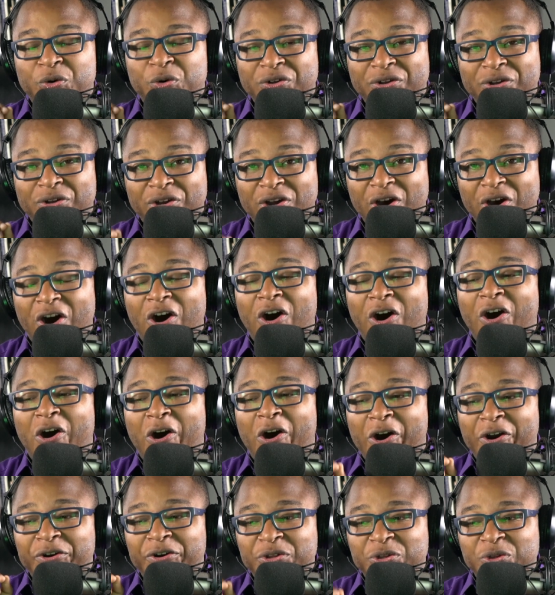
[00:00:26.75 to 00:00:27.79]
will
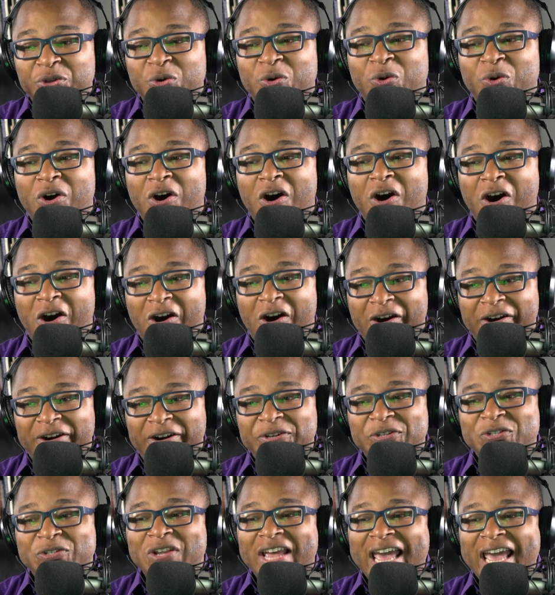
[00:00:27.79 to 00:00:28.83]
guard your
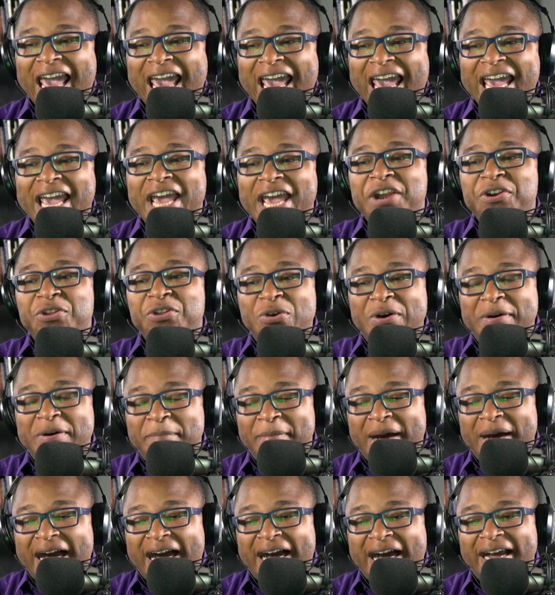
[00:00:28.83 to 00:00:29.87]
hearts and your
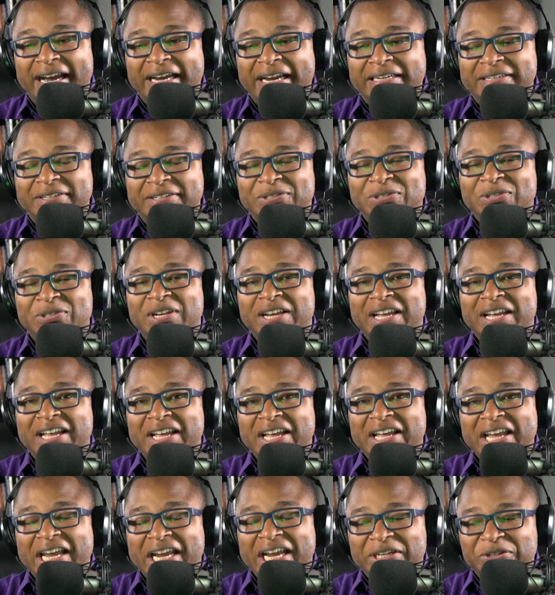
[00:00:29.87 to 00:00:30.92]
minds
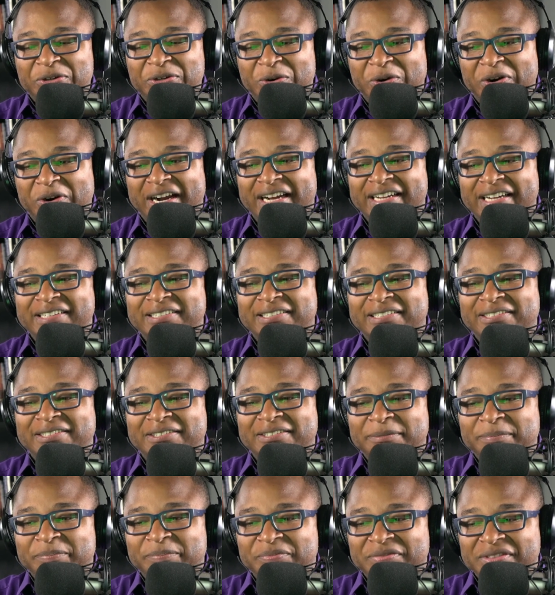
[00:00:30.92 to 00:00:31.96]
in
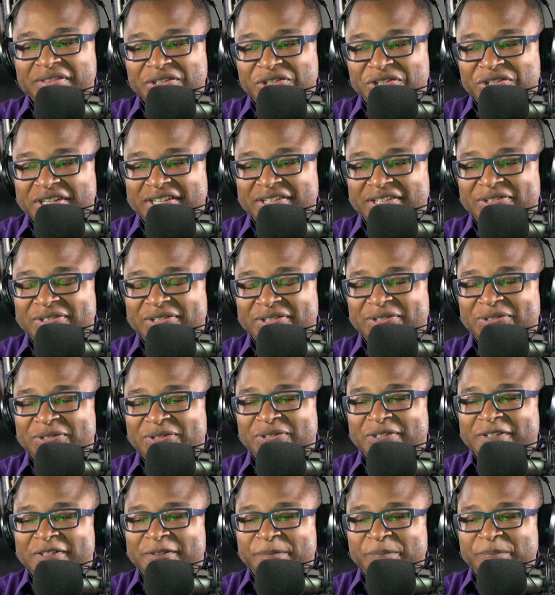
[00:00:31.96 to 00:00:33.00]
Christ
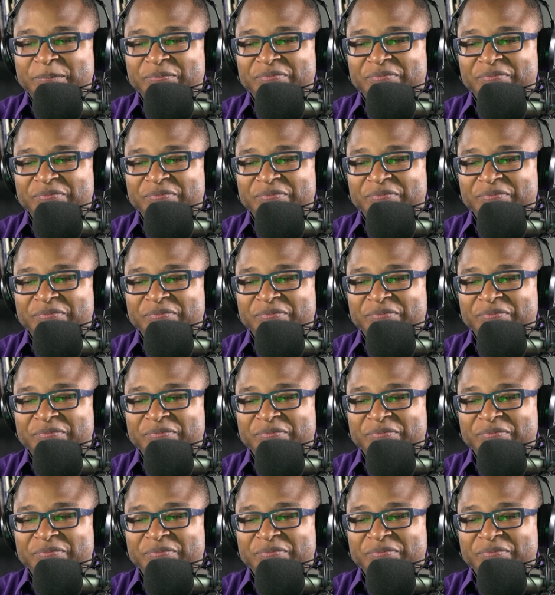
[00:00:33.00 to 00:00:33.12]
Jesus.